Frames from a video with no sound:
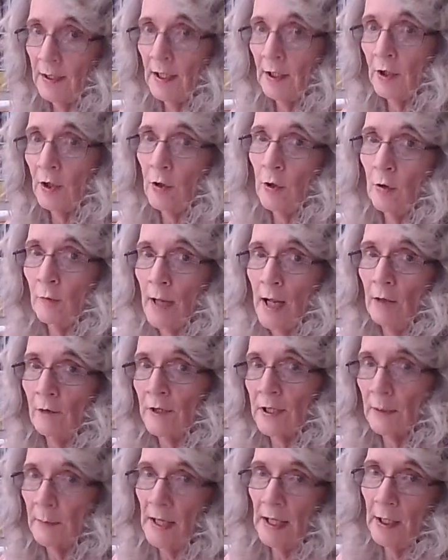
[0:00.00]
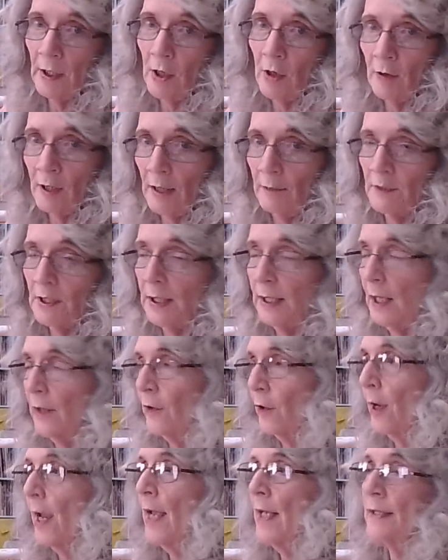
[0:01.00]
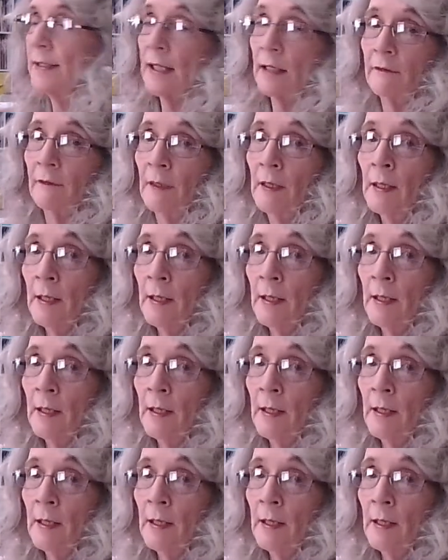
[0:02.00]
that go around to make it all come together as a